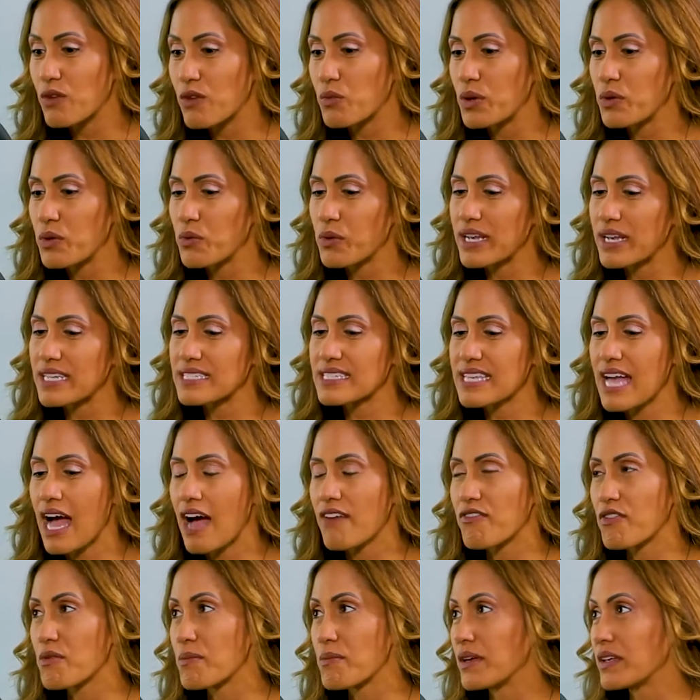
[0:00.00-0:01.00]
We raised
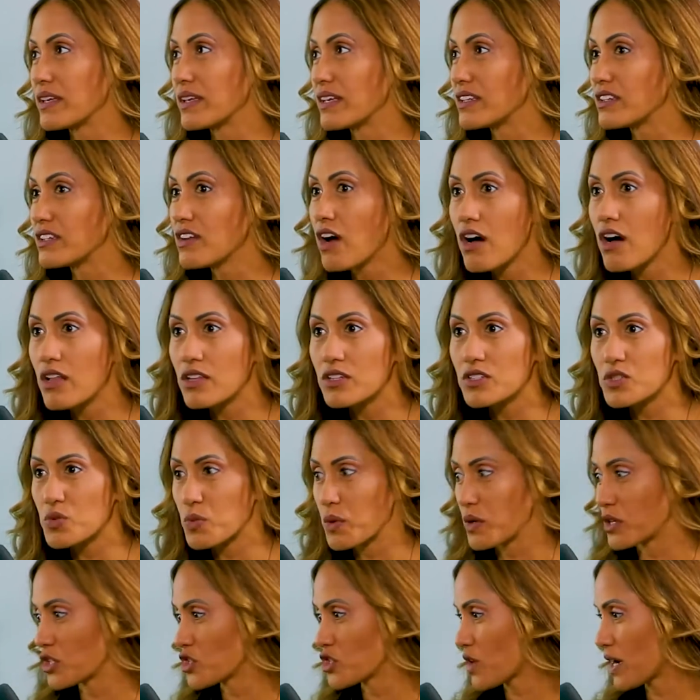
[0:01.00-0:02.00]
$500,000.
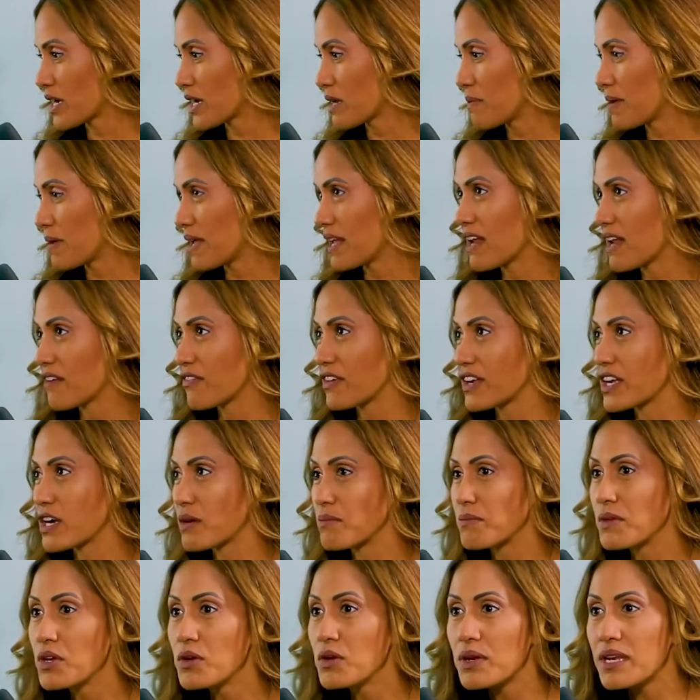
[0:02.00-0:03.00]
We were trying to be in every
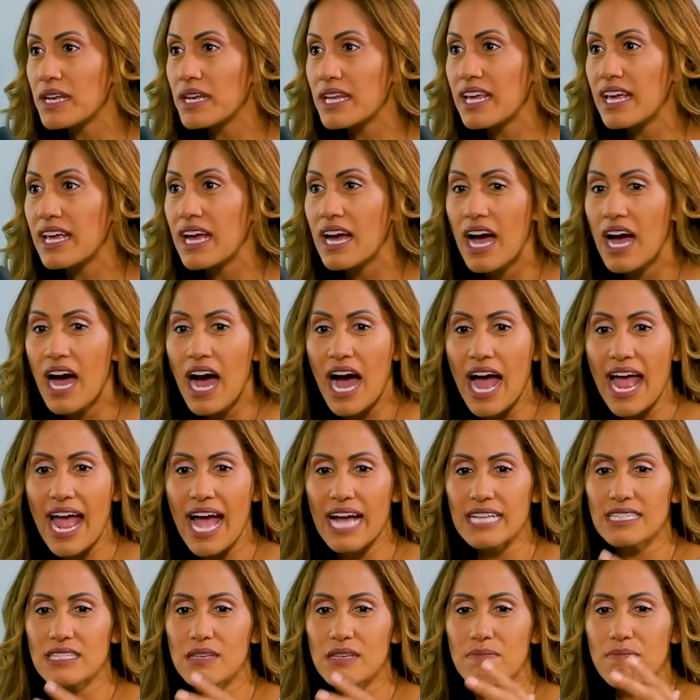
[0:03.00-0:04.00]
community. I
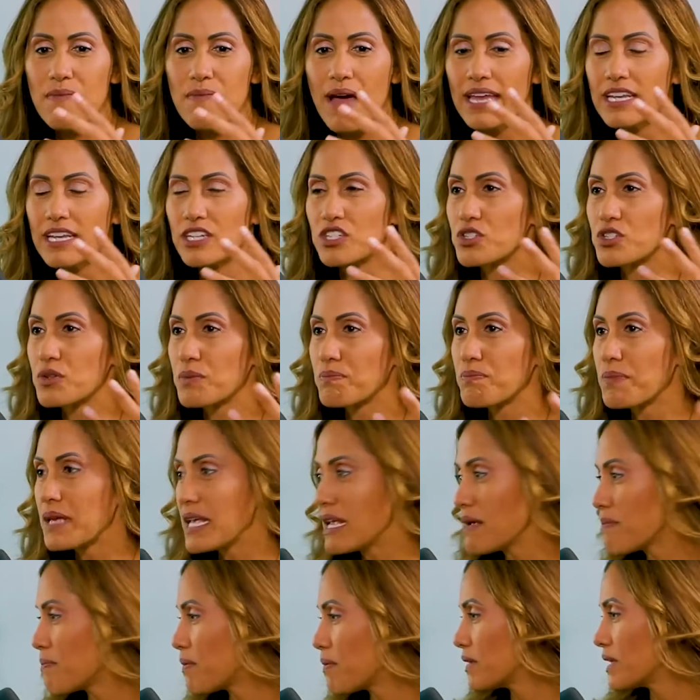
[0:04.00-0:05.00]
had to manage
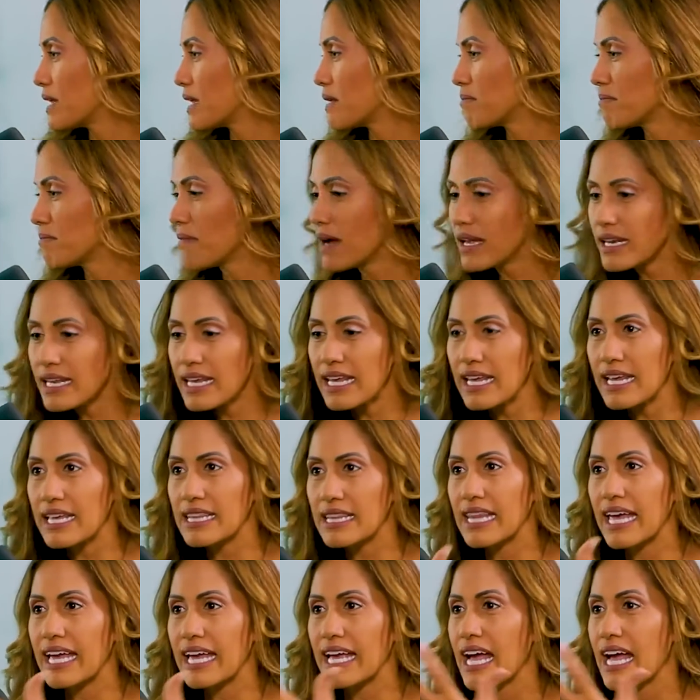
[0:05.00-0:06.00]
people and money and like